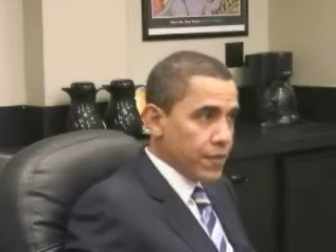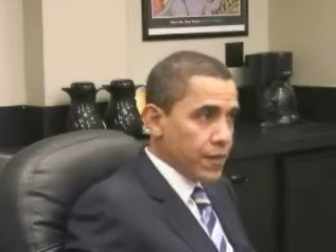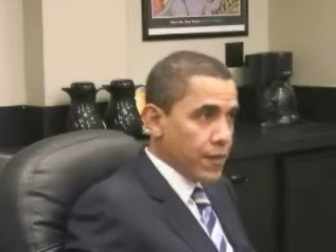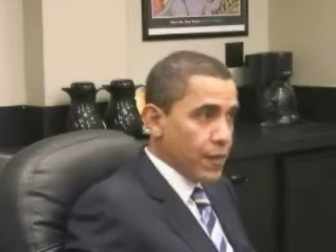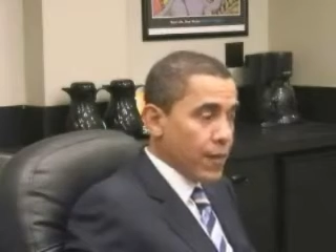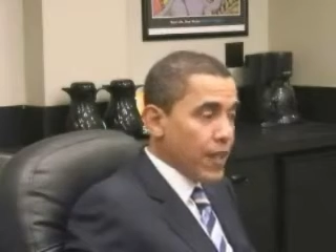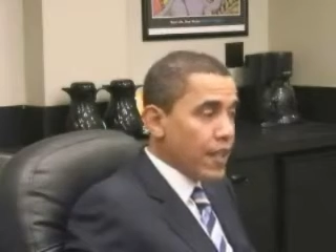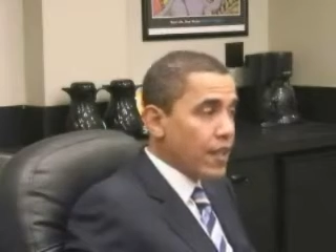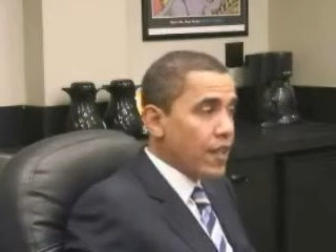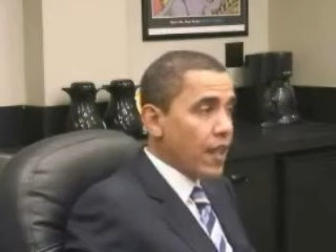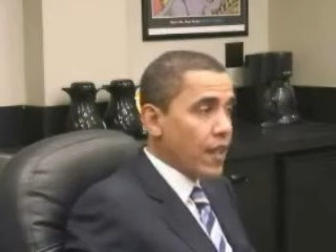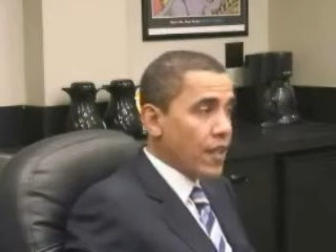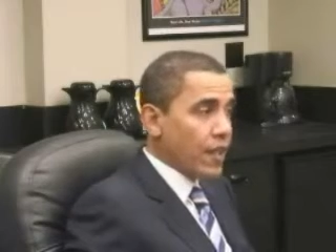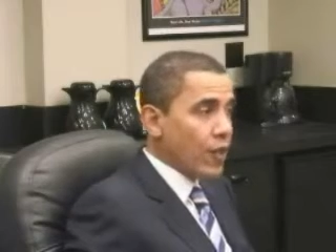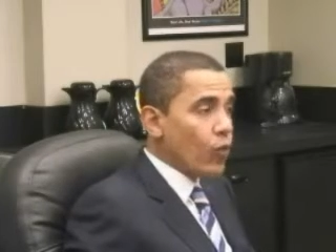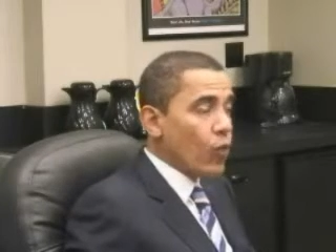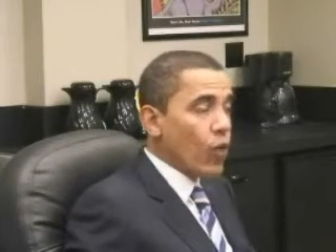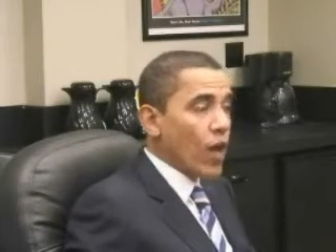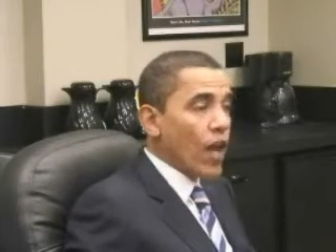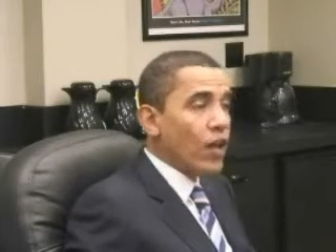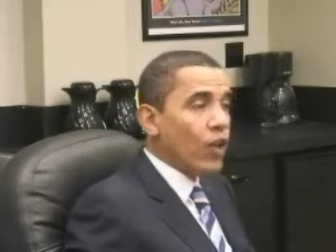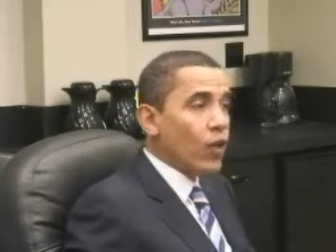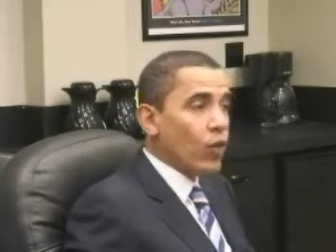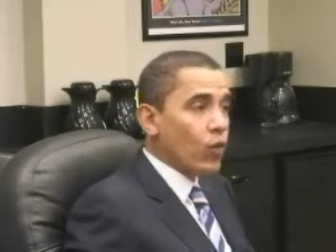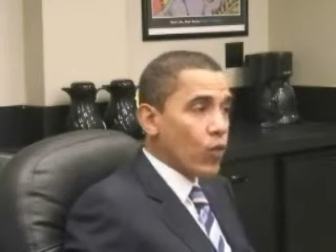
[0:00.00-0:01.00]
I mean, I think
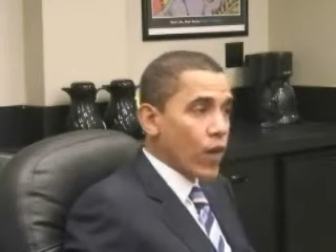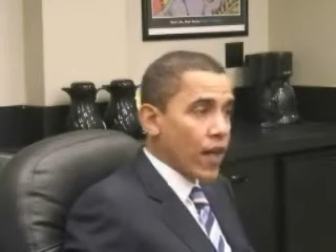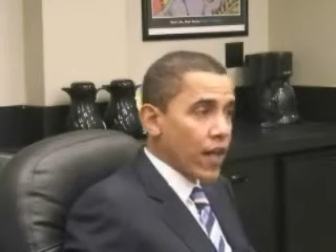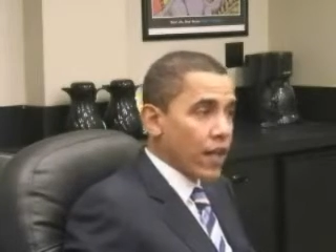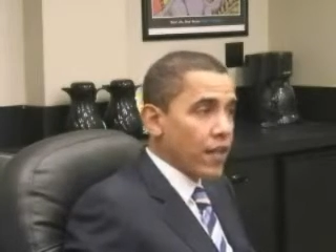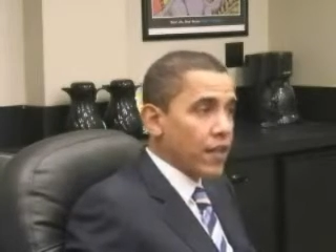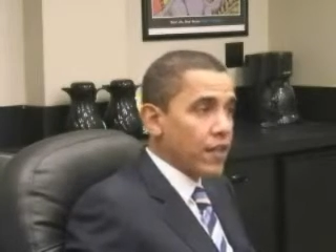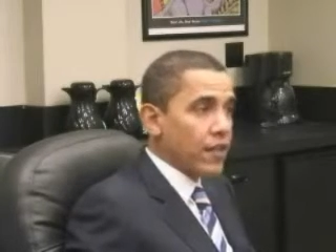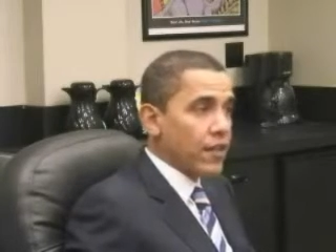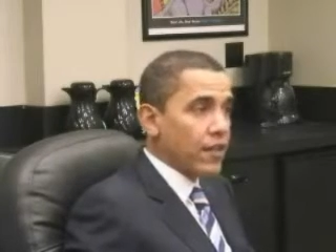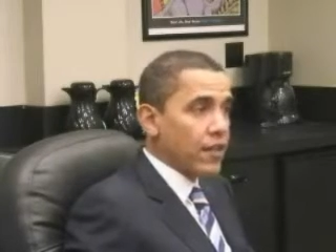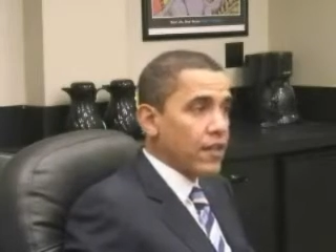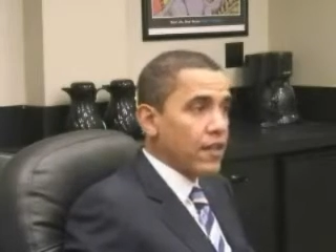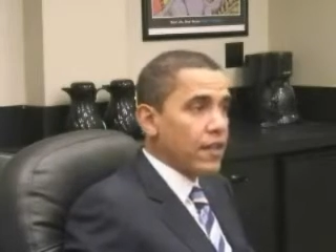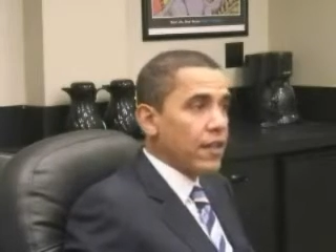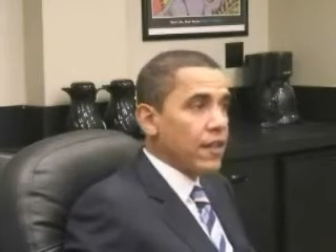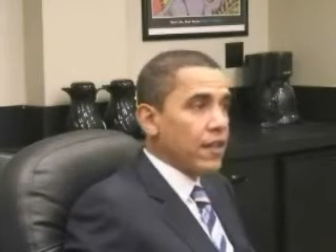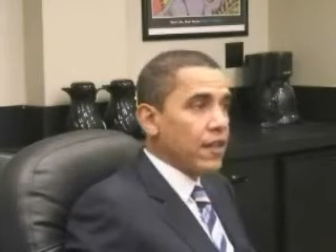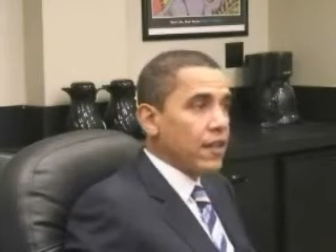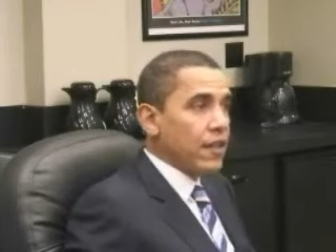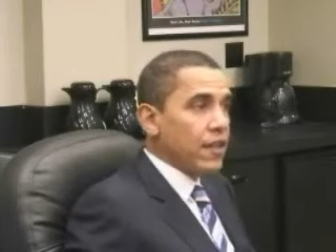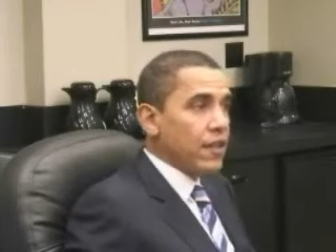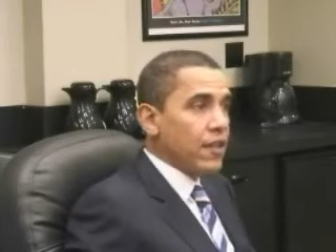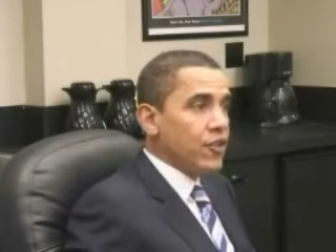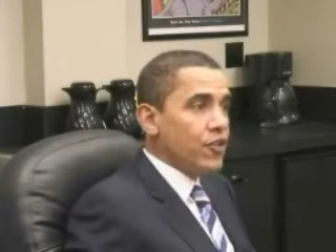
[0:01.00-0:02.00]
Ronald Reagan
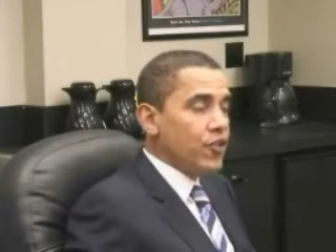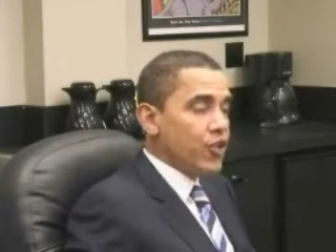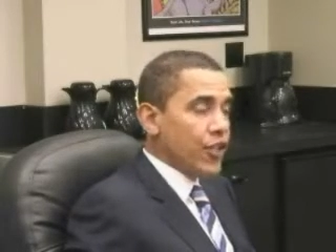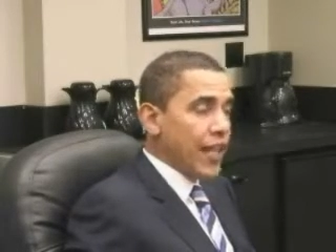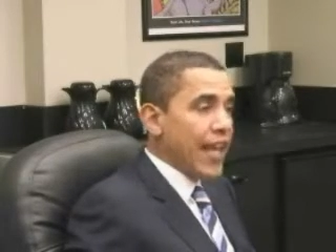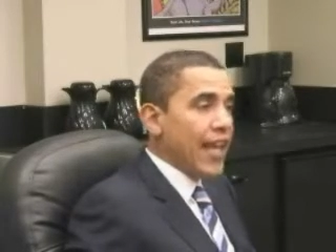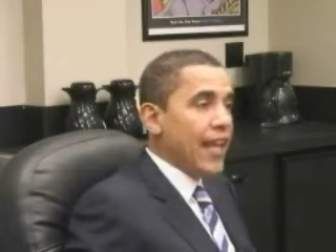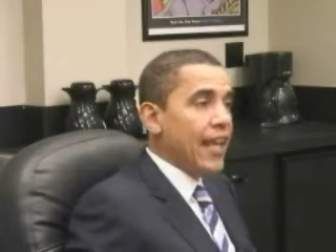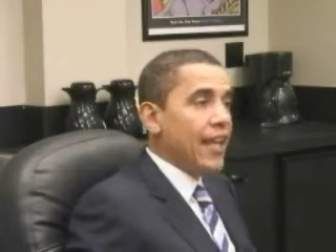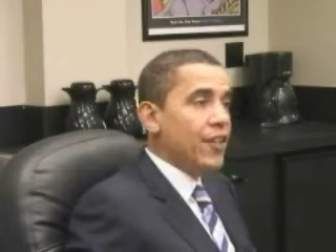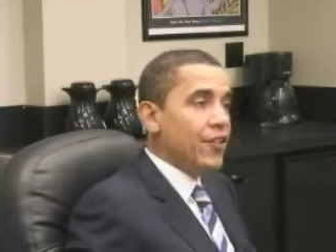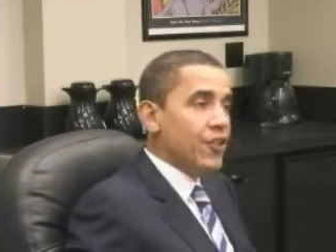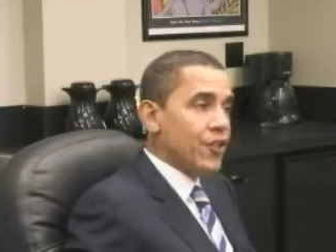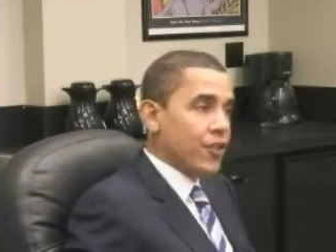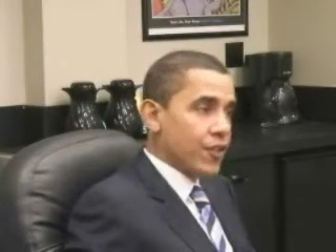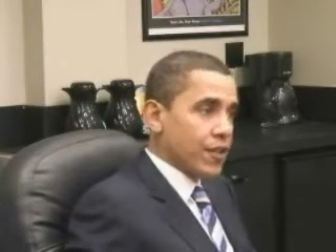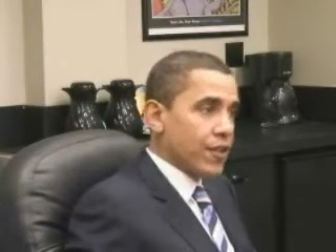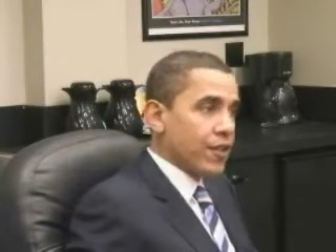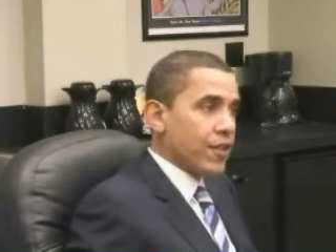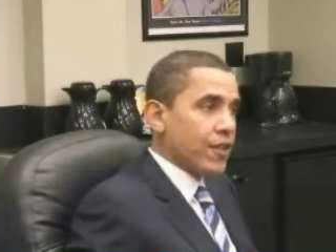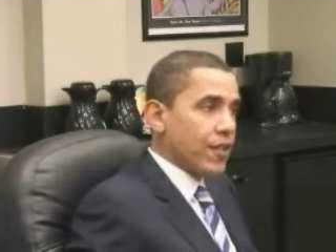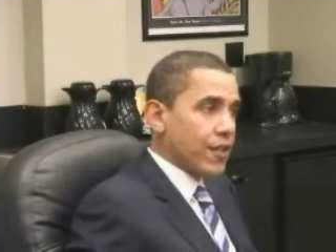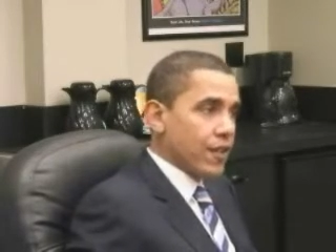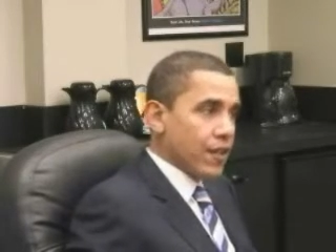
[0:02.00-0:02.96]
changed